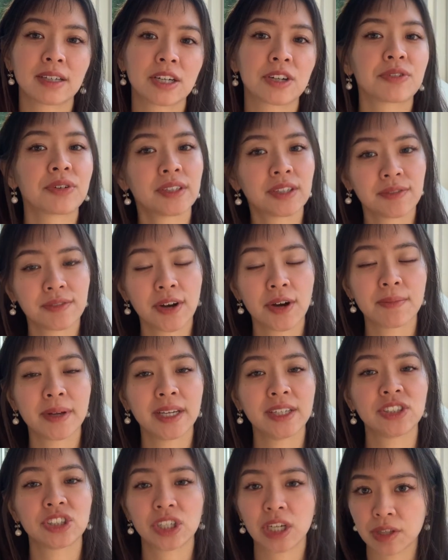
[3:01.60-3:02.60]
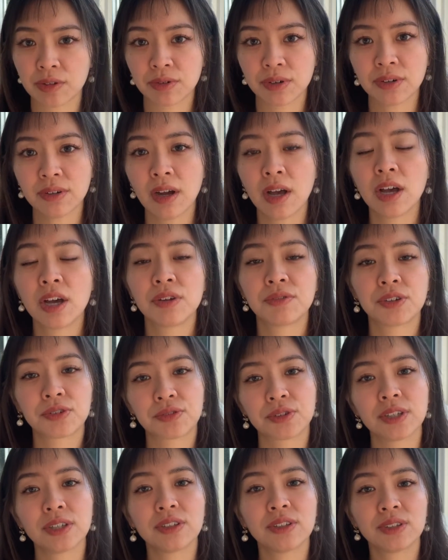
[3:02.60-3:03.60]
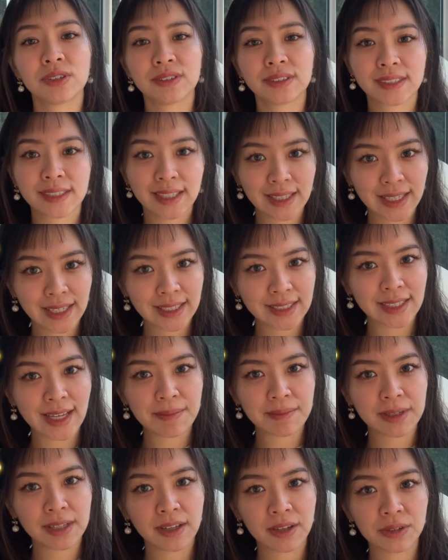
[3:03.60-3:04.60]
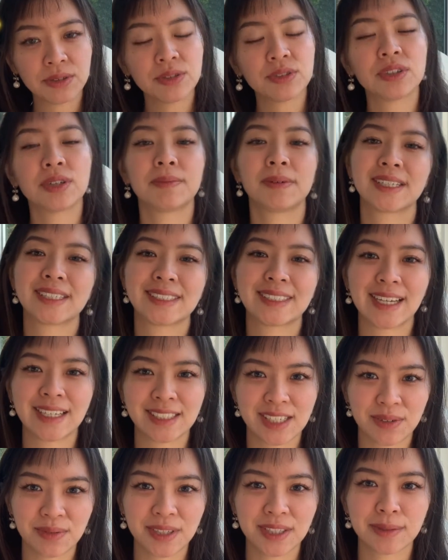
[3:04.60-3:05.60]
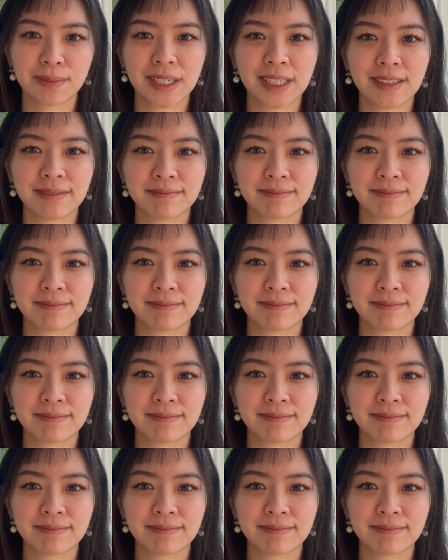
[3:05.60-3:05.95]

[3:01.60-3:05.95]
career development in general, feel free to use the link down below to book a session with me.